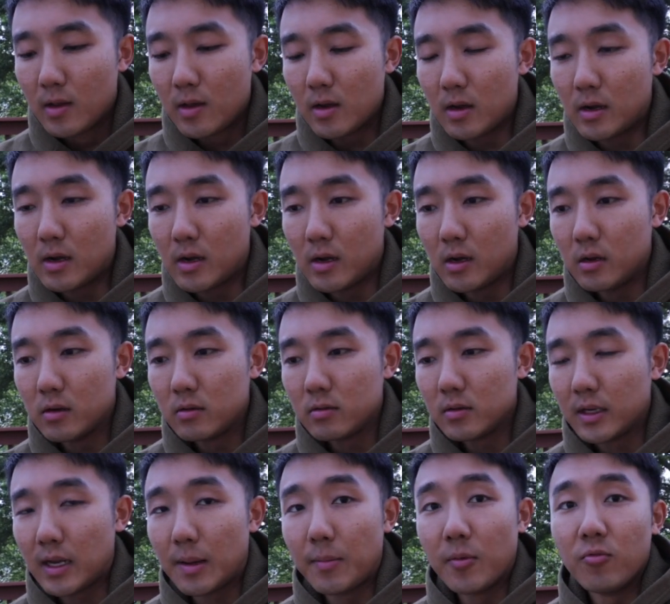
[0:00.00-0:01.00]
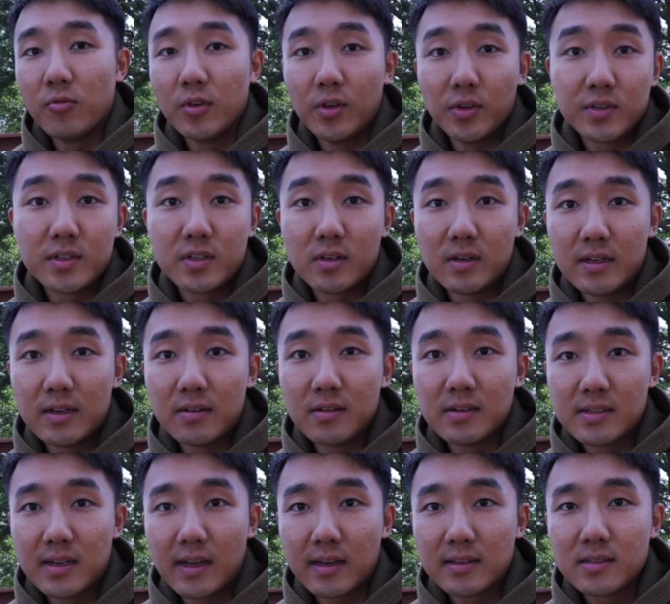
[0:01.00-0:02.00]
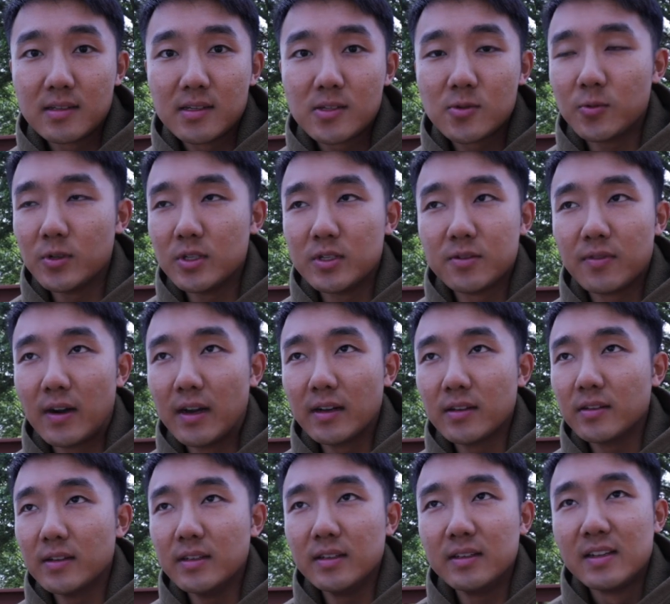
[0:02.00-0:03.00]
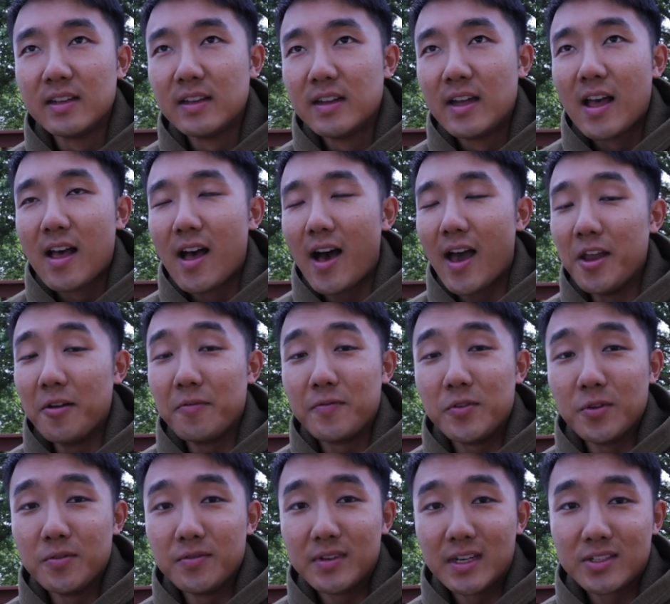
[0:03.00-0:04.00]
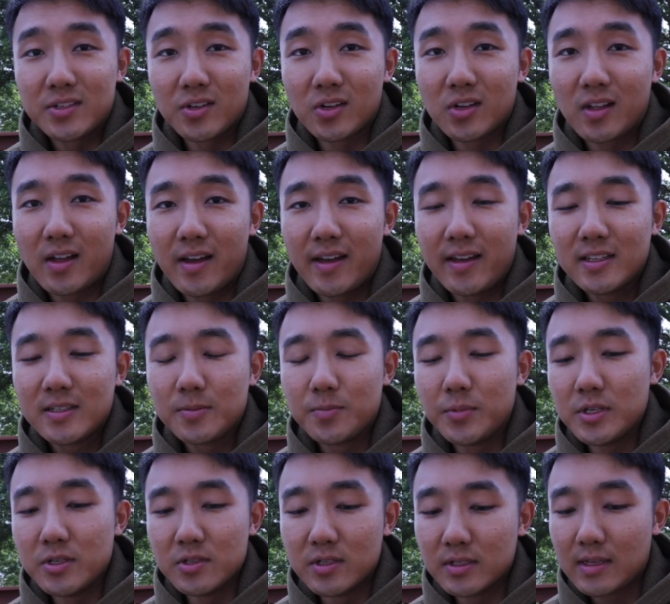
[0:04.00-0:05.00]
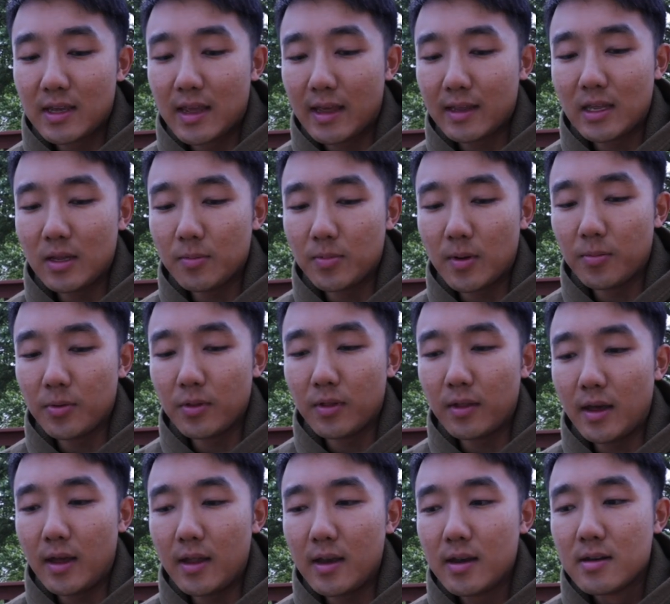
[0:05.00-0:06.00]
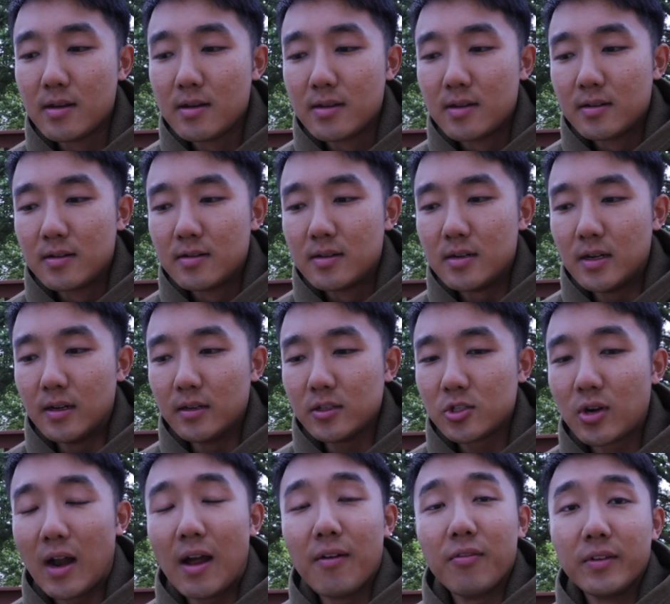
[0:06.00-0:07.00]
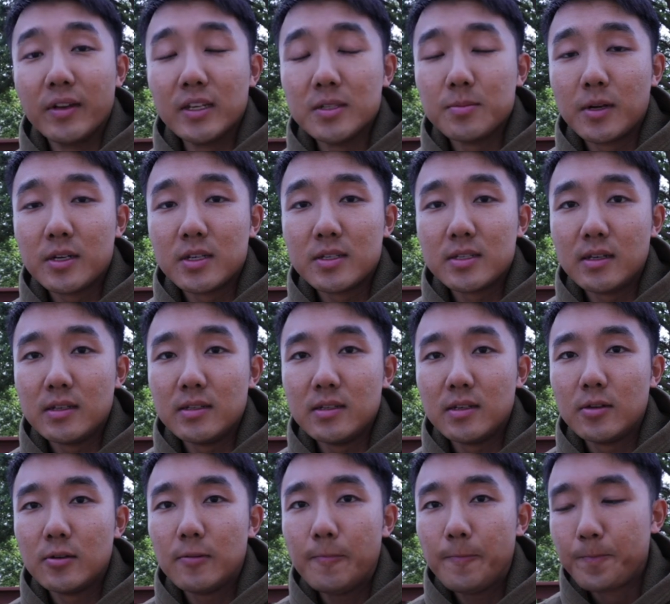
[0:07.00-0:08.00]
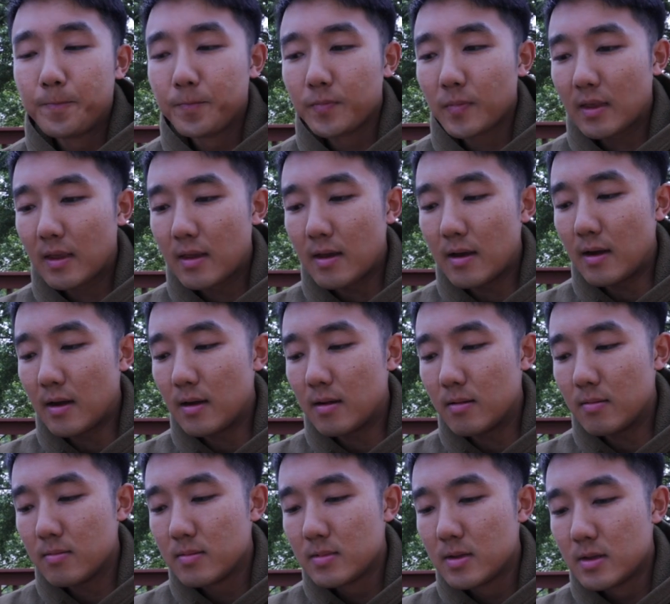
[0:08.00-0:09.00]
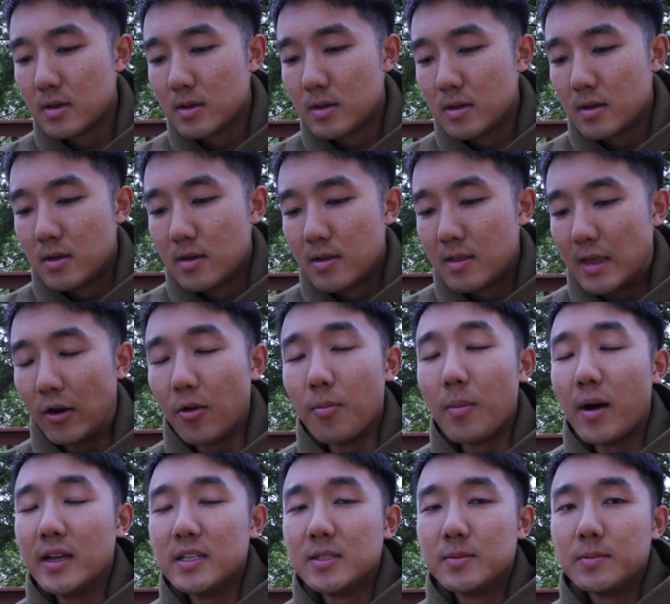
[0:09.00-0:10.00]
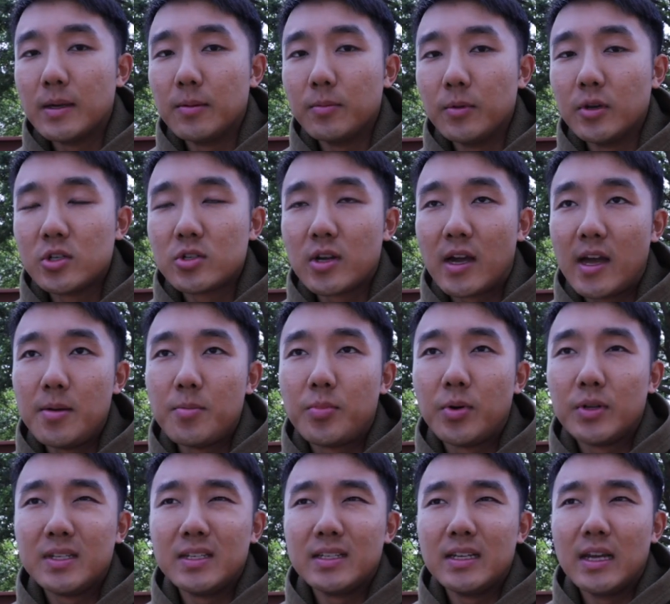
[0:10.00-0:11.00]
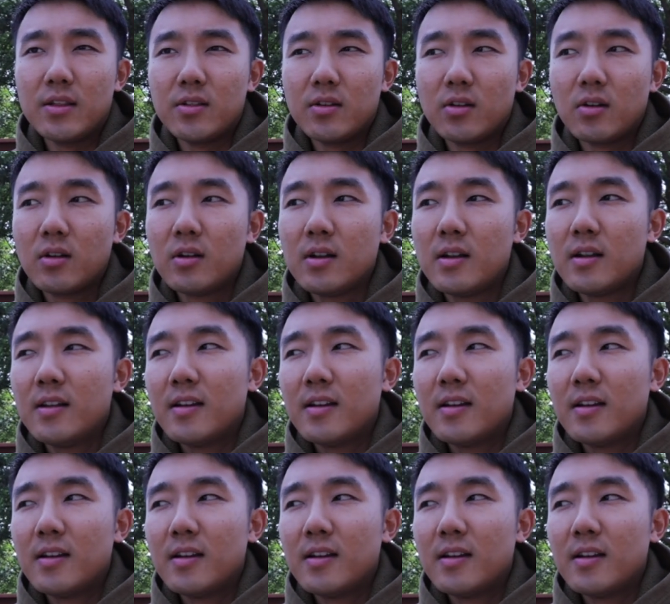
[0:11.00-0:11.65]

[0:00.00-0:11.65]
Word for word: Uh, like I'm a realtor here in Texas, which frankly, I had a few investor clients, but you just can't keep up with that uh, traveling as much as I do. Um, that reminds me, I'm gonna try and put together